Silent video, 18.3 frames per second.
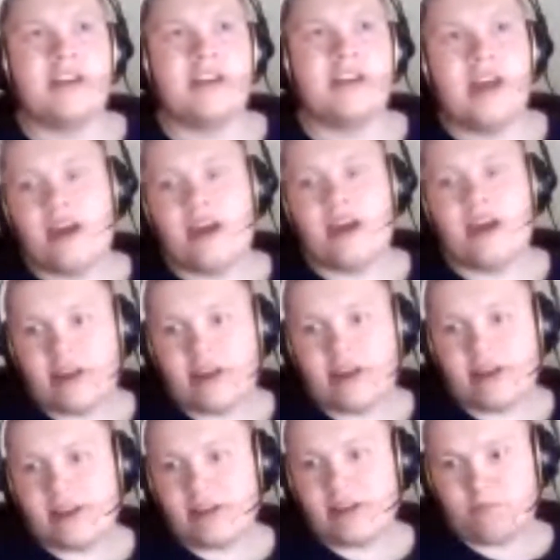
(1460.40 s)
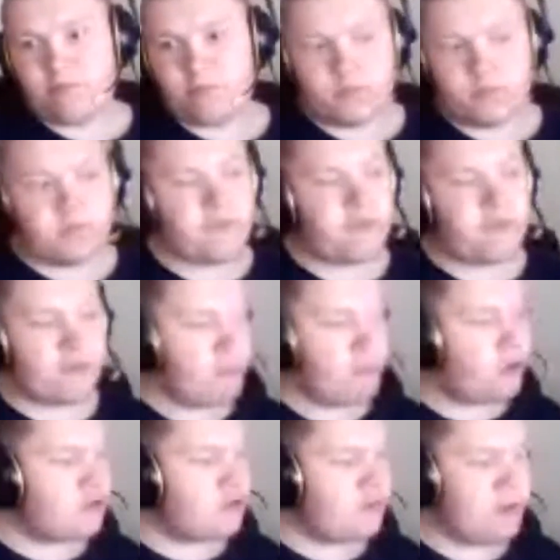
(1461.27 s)
and for
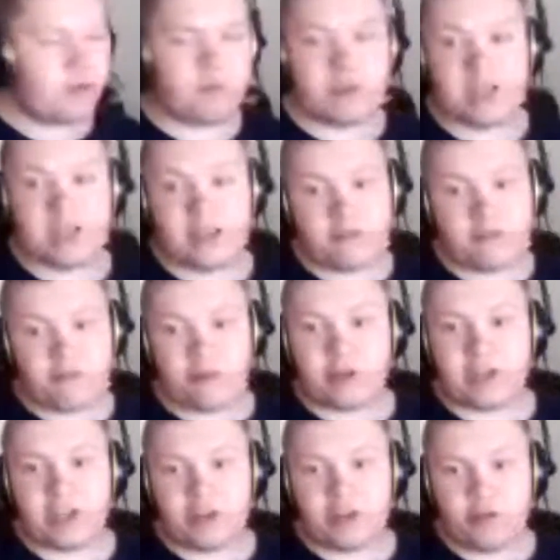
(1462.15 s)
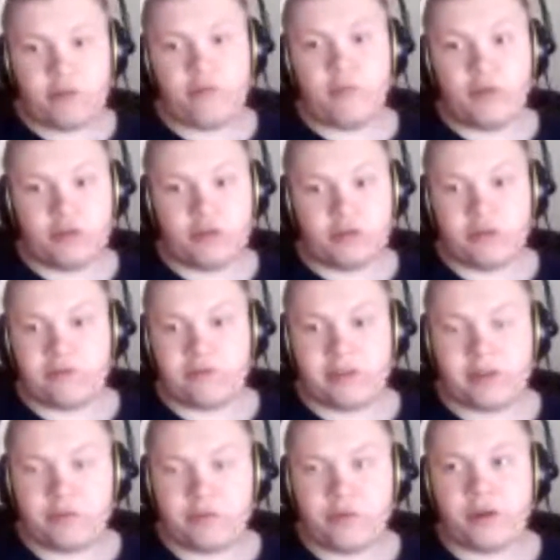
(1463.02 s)
most people that's where they do most of their
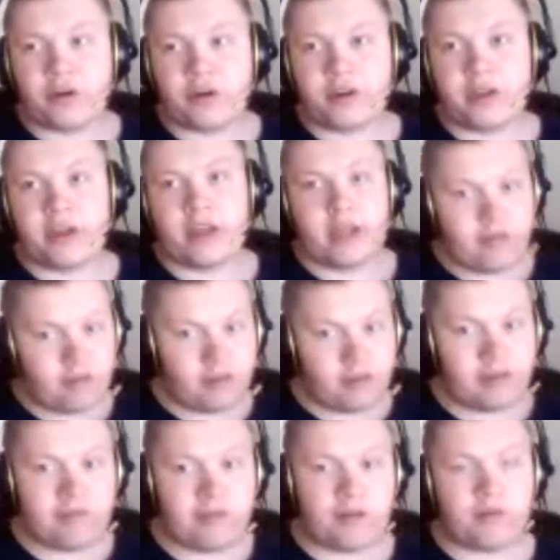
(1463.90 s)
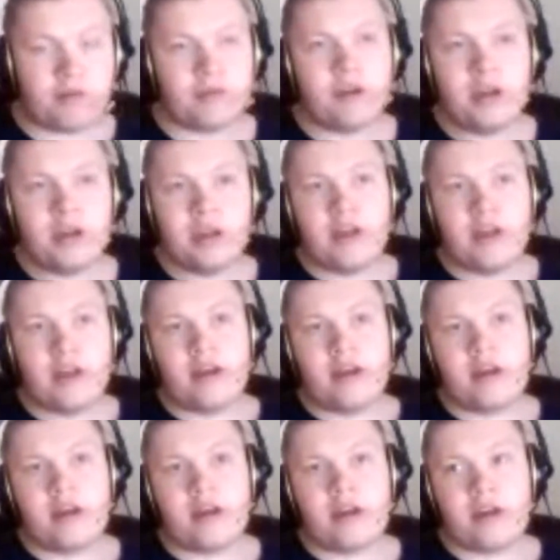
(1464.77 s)
work, is on the phone,
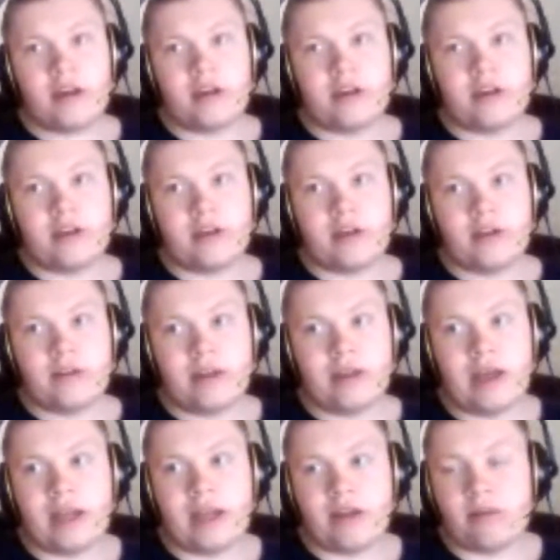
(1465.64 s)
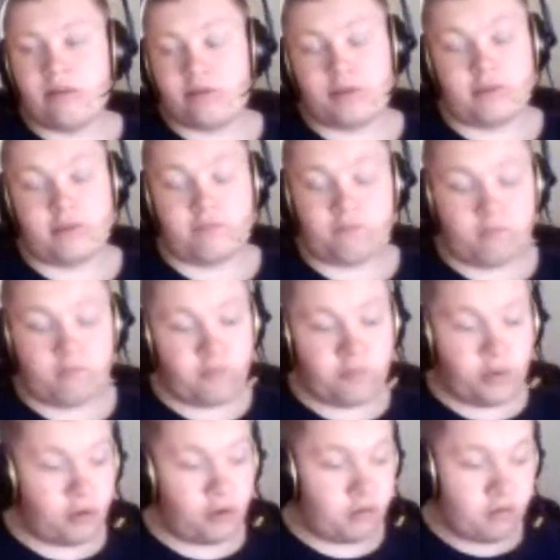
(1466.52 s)
and also
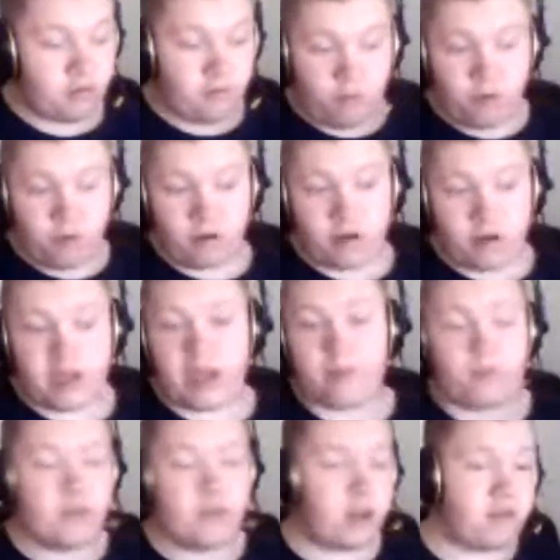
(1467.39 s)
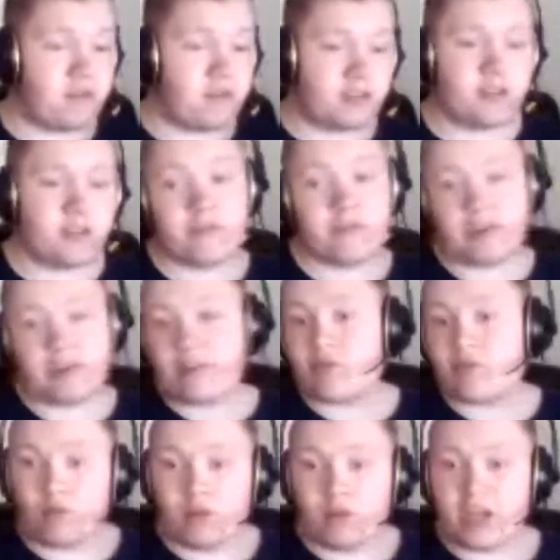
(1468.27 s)
both work and private stuff, it's
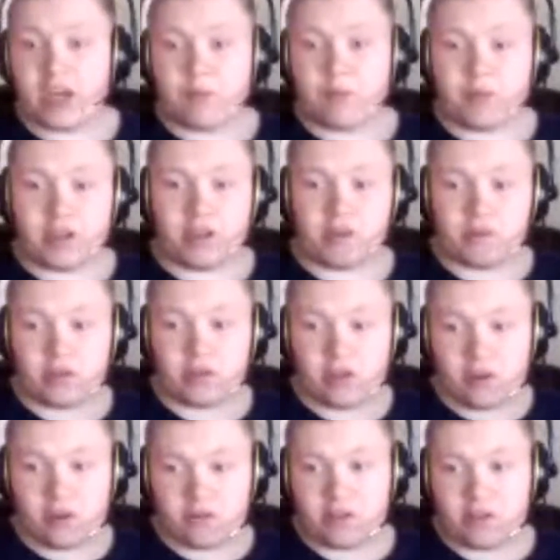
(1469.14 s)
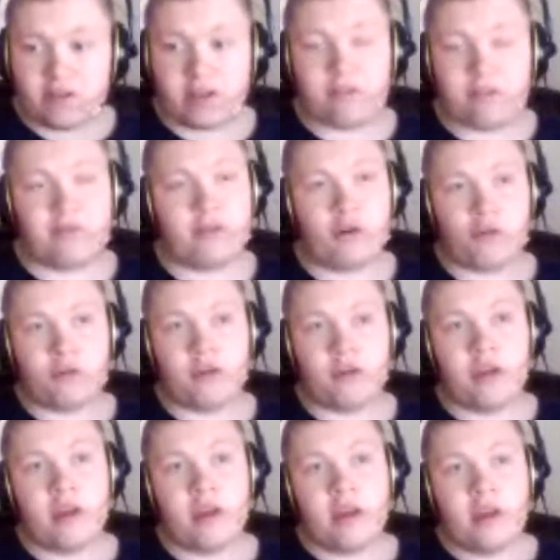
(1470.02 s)
all happening on the same phone,
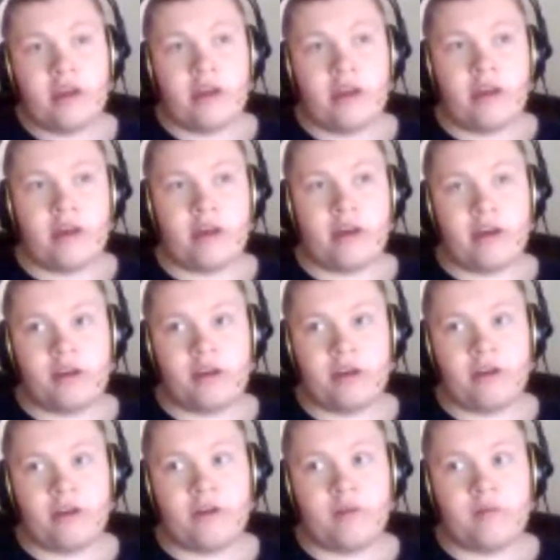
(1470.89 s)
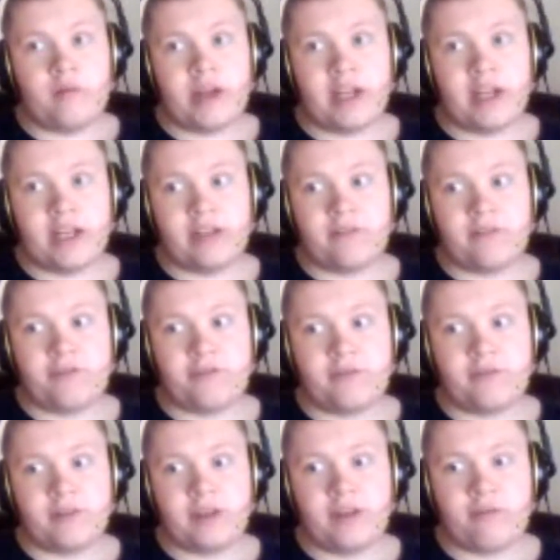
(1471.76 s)
and if
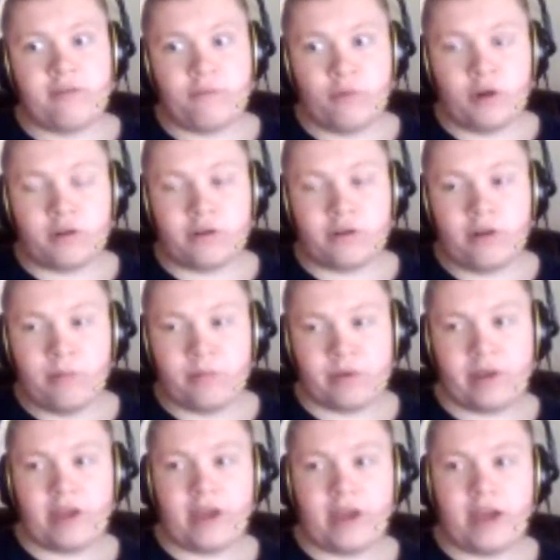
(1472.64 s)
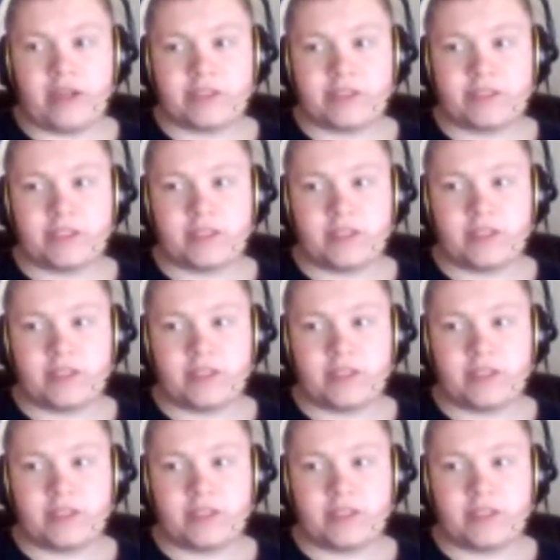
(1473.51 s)
one company has